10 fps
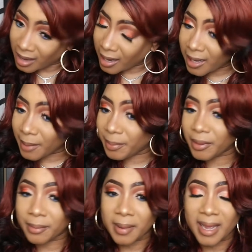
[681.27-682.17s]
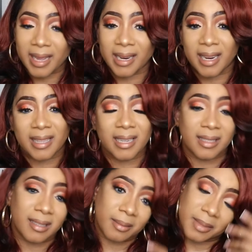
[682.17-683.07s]
And I put it on my head, and I think
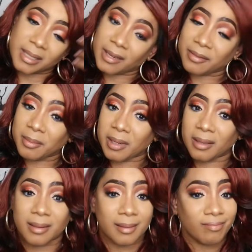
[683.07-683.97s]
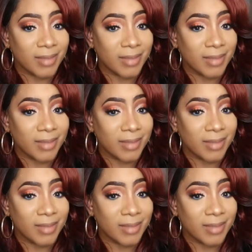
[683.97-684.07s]
it took me 7 minutes.